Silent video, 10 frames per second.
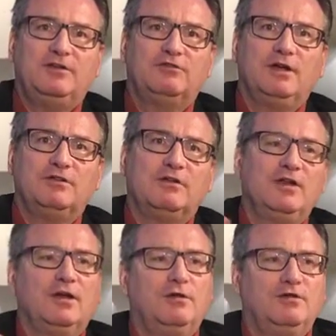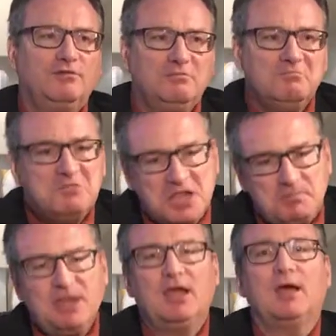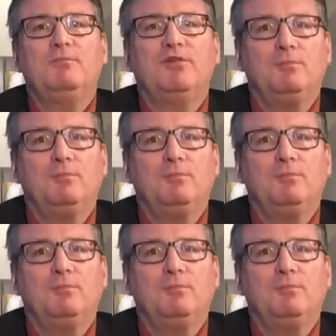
distressed look, it becomes a